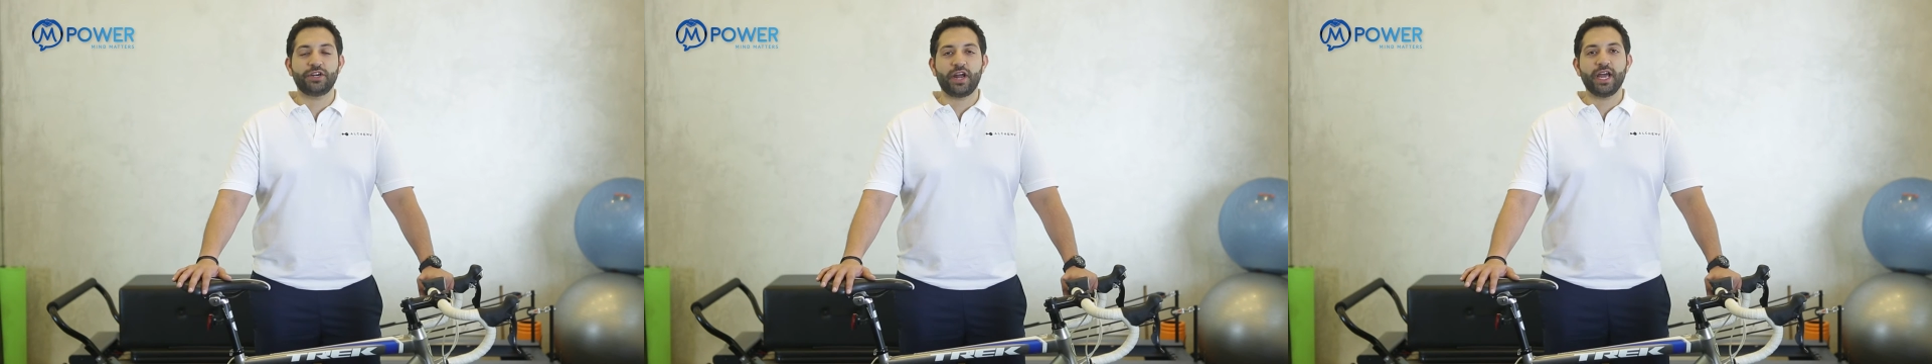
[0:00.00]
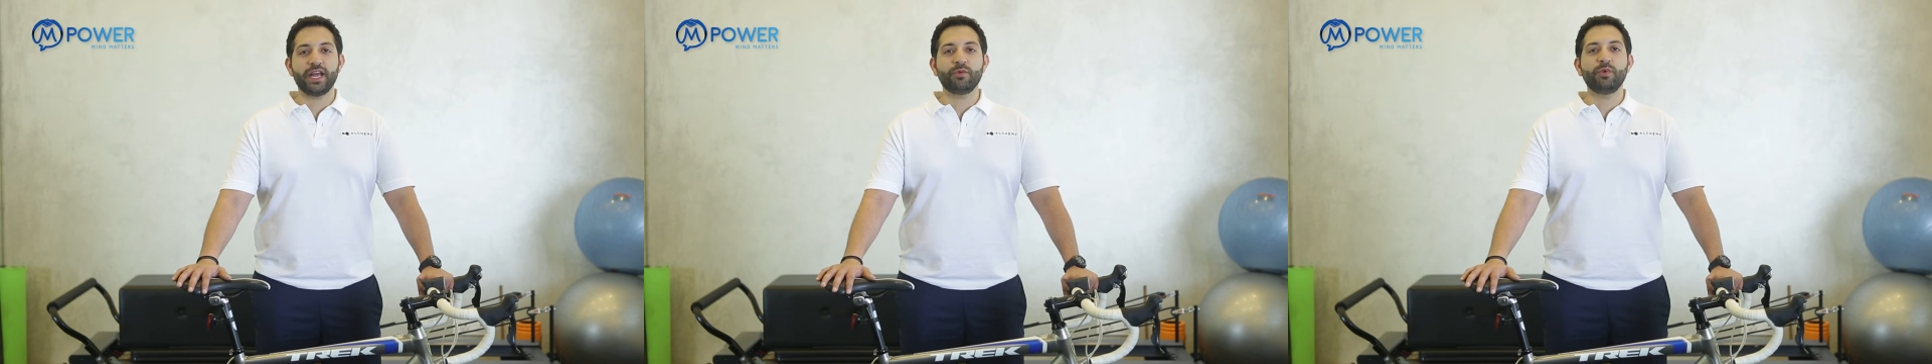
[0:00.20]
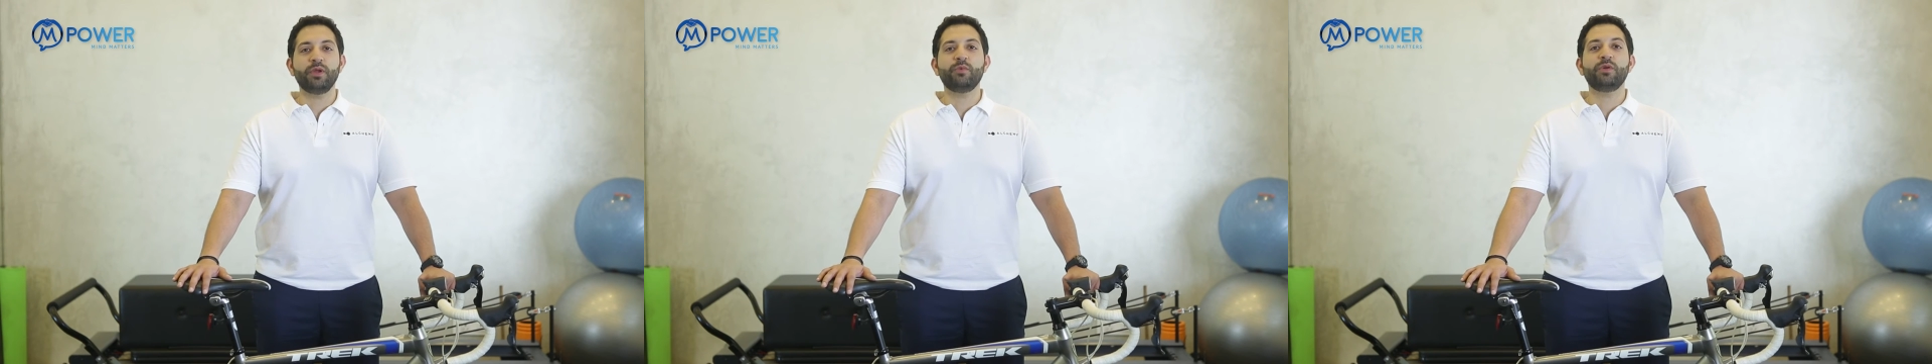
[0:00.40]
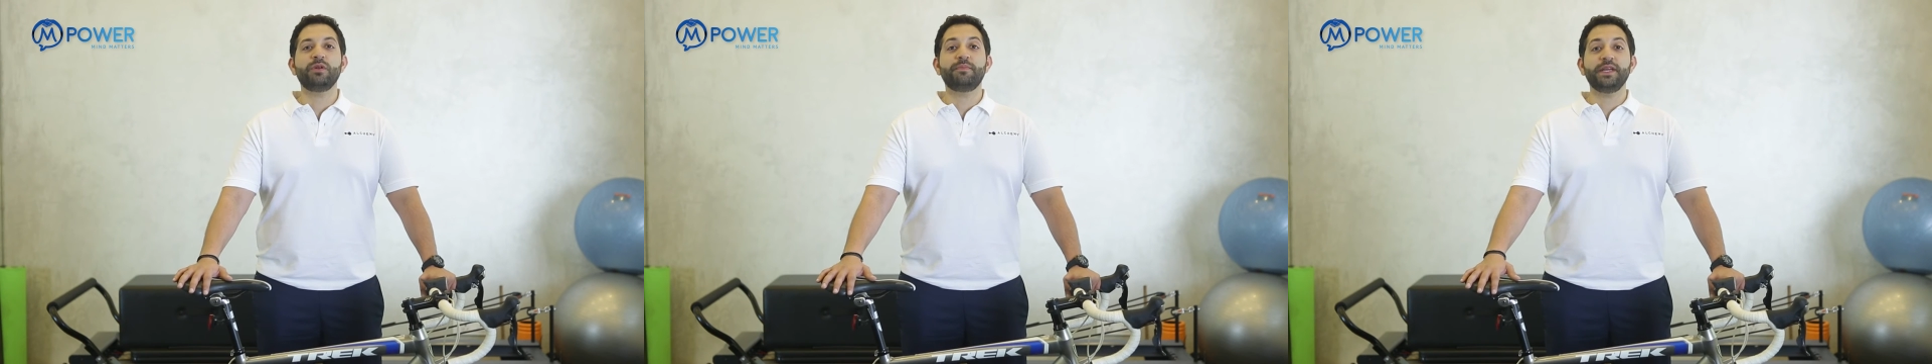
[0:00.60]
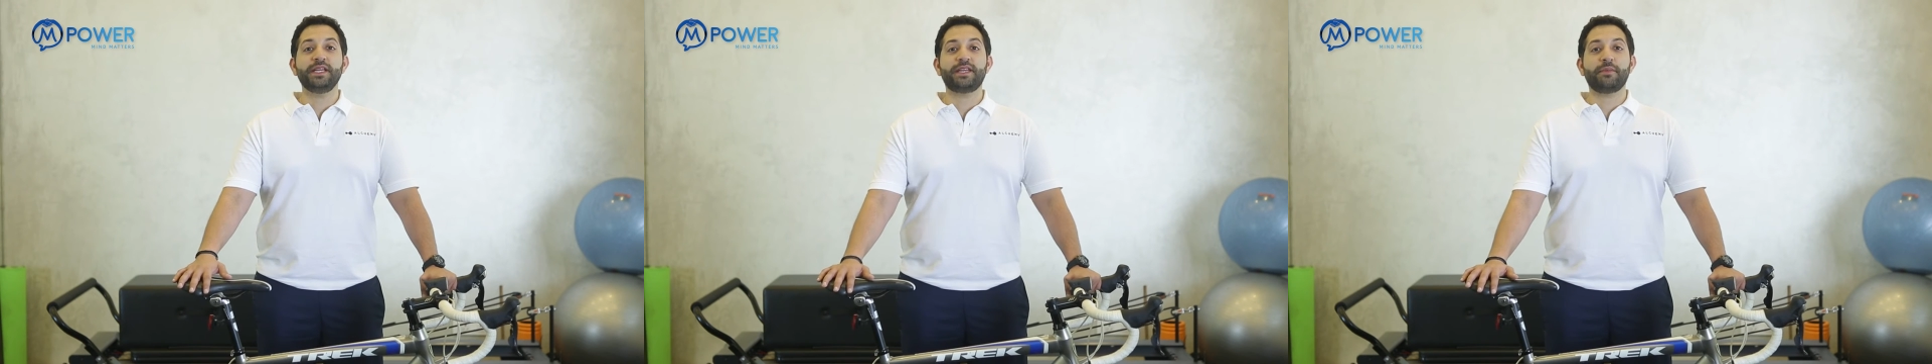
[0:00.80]
ride. We will
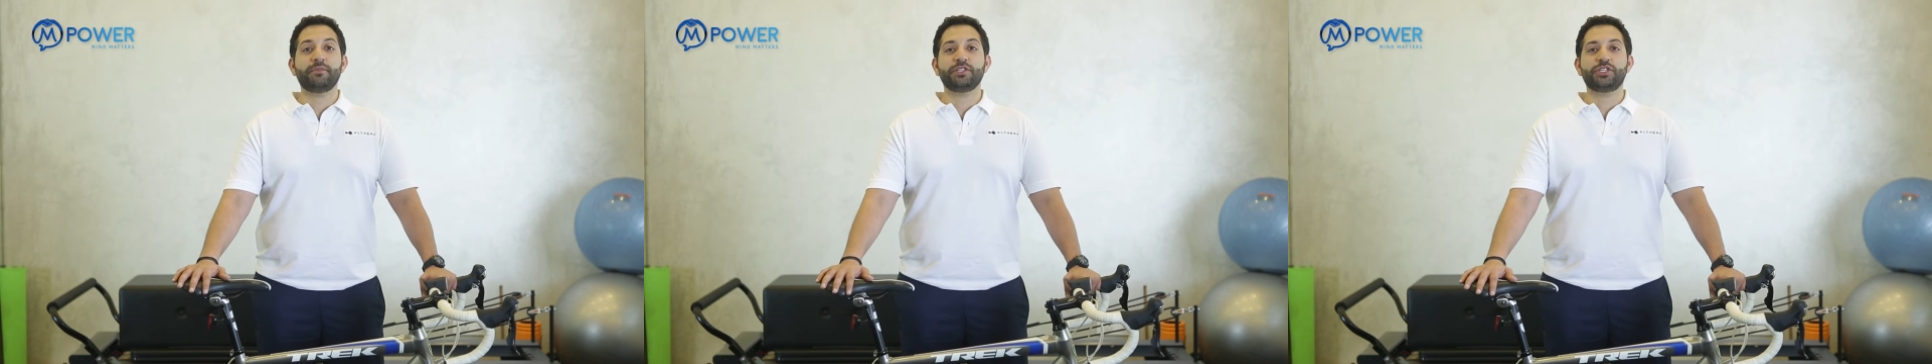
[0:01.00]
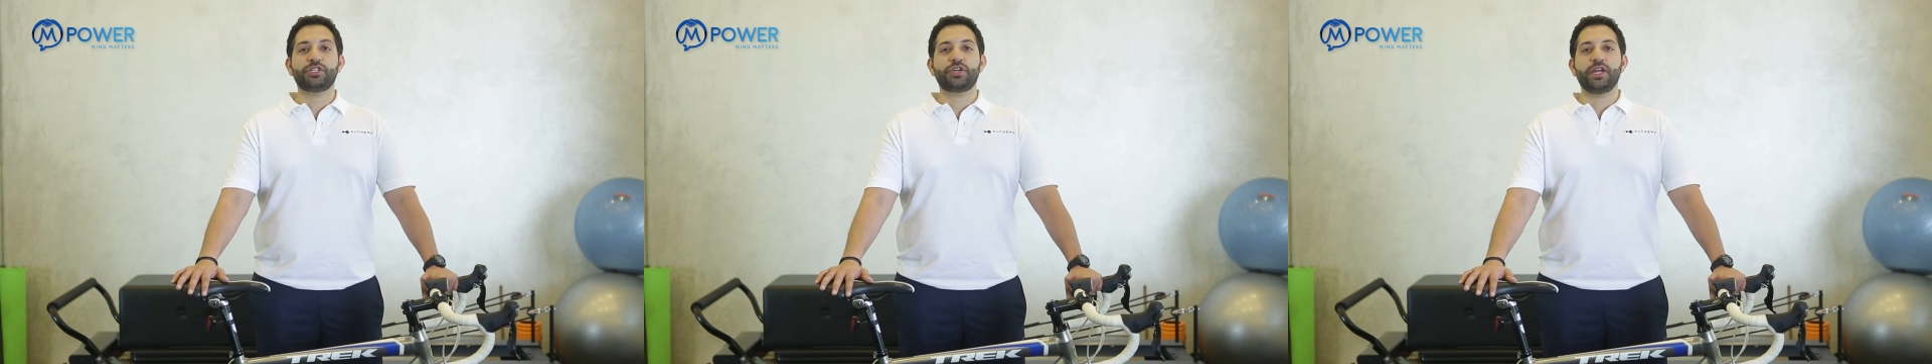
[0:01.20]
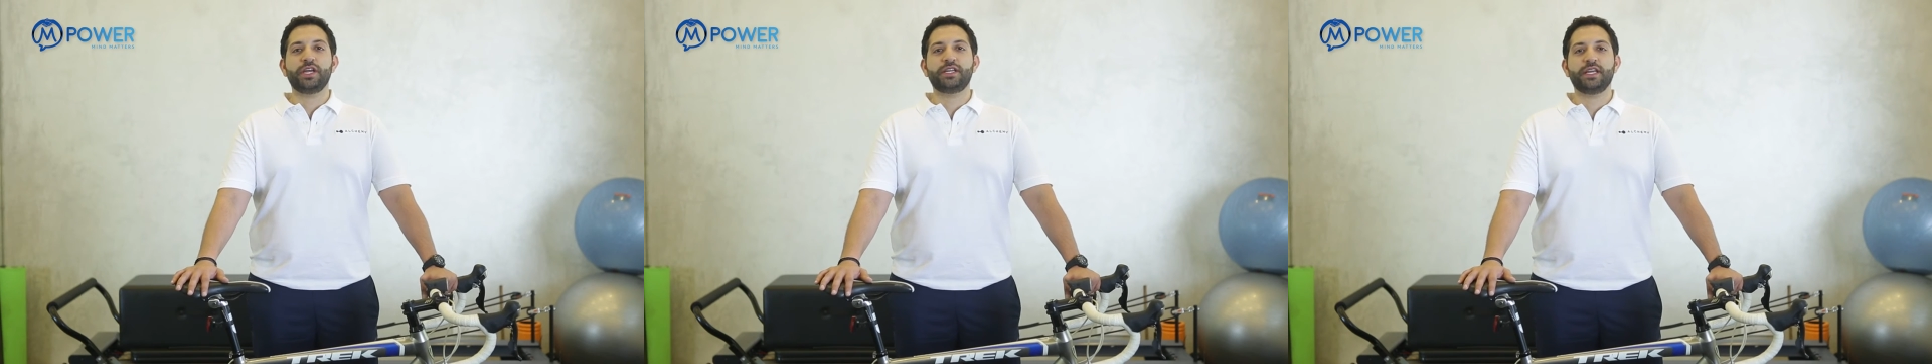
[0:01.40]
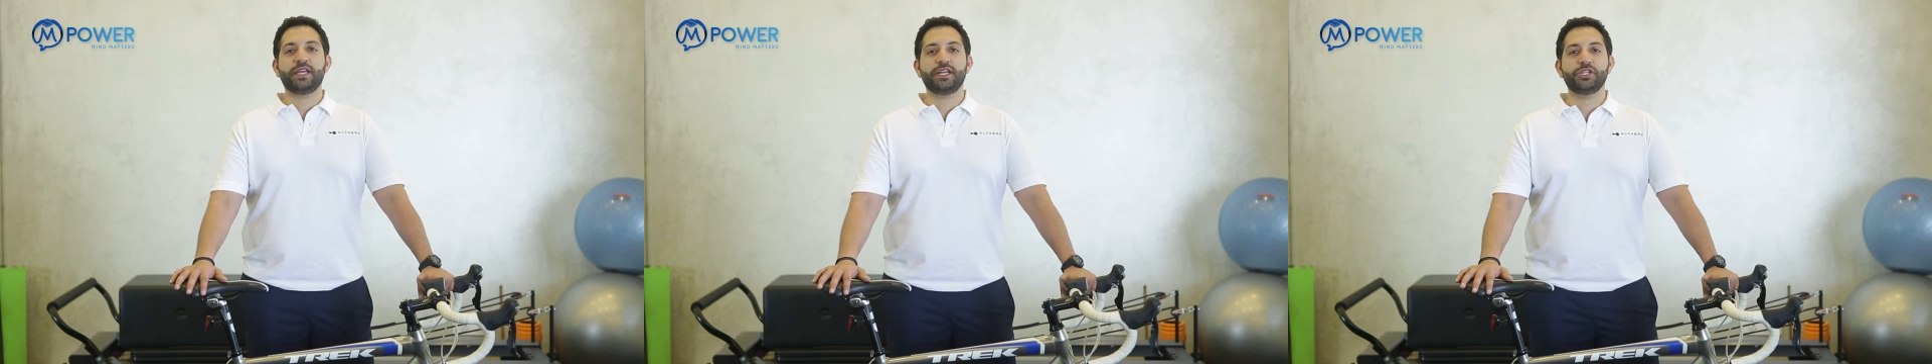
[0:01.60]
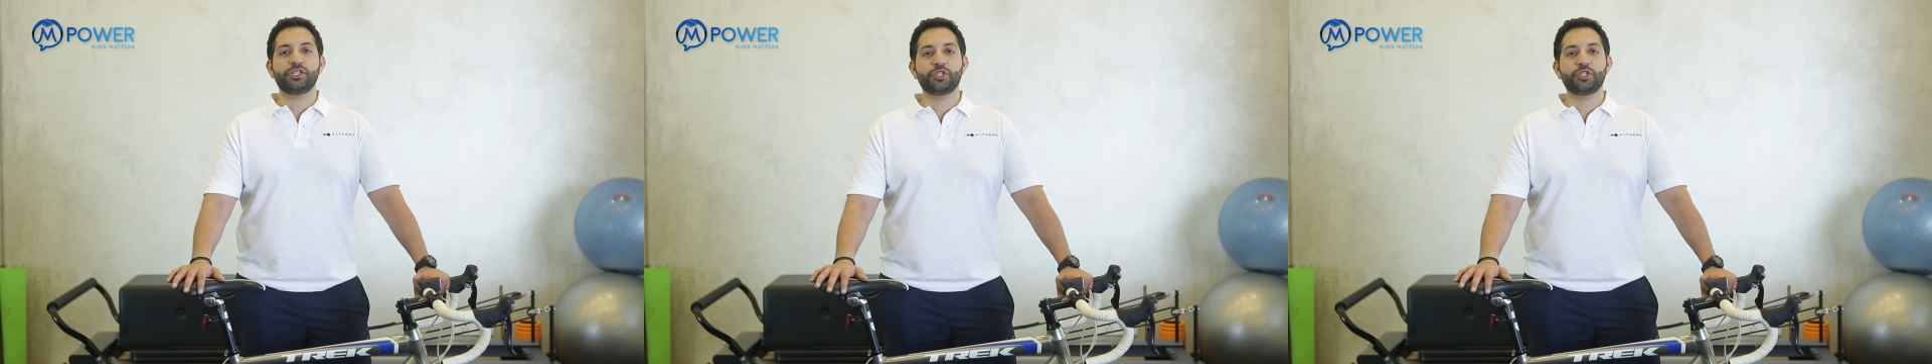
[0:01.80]
be demonstrating and